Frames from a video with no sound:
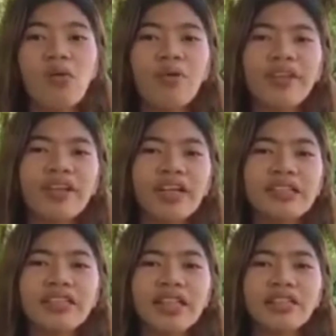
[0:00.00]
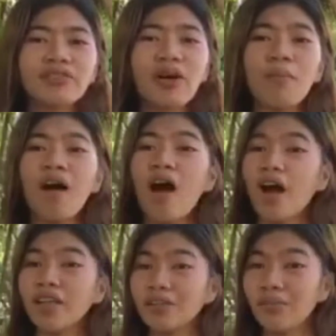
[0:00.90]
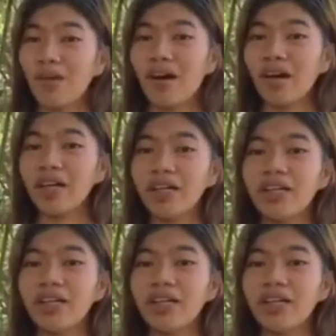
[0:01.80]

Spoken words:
Weather can change from hour to hour,